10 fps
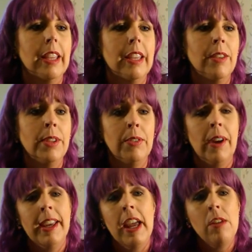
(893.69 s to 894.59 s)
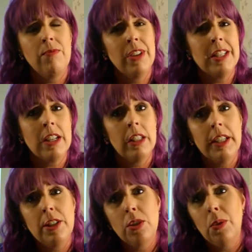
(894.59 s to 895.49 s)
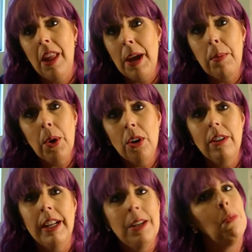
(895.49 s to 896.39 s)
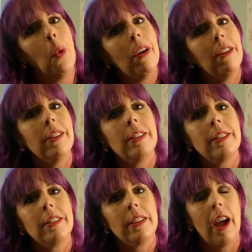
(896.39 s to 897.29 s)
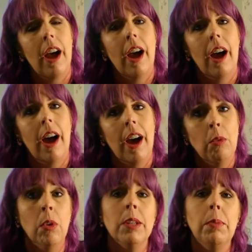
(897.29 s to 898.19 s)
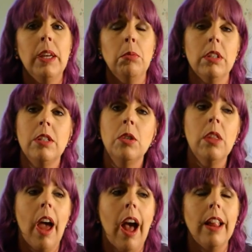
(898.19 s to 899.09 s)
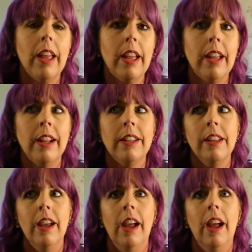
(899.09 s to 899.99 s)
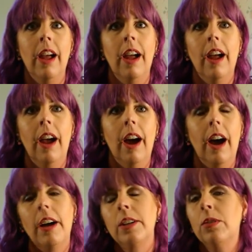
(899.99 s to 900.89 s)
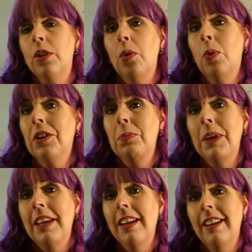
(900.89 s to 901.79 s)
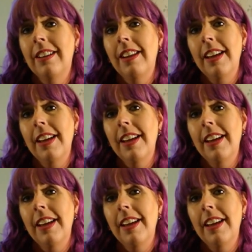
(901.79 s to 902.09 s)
even if I can't physically do labor anymore, I want to be able to do that. And I don't know where to begin